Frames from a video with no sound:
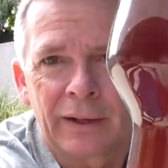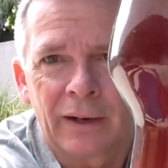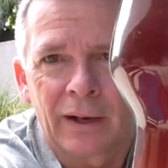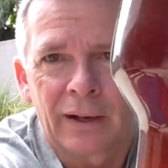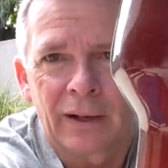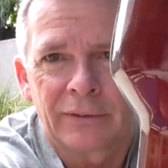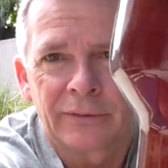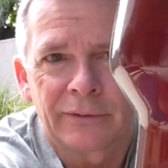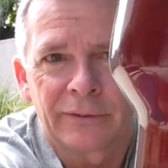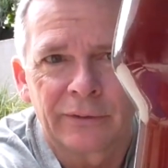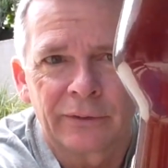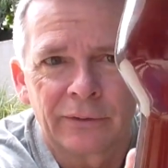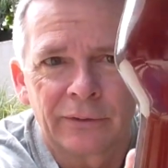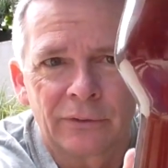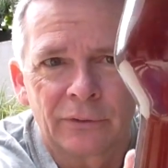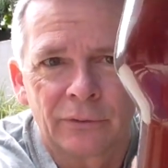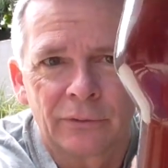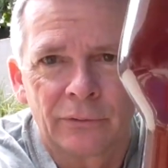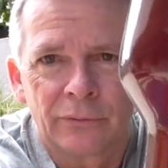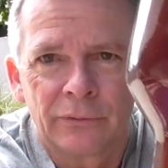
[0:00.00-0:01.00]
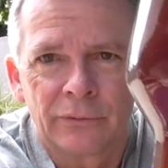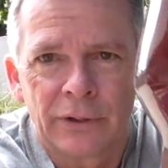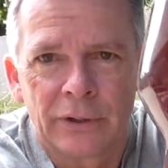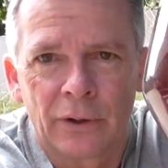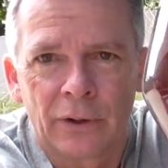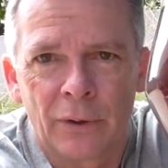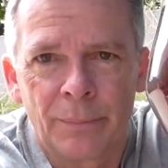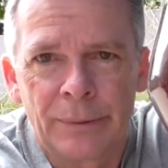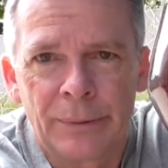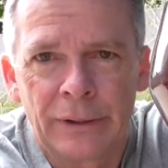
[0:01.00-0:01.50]
classic sort of red
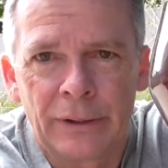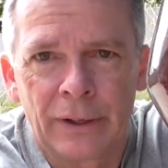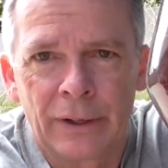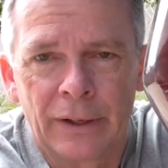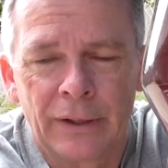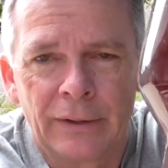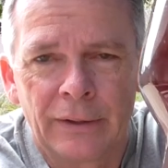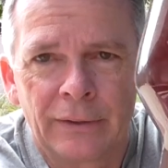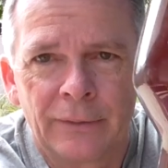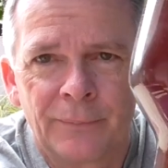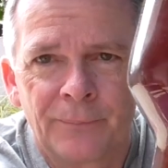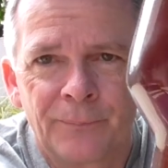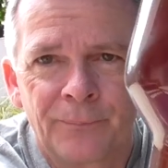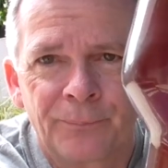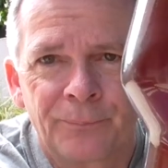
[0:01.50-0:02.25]
IPA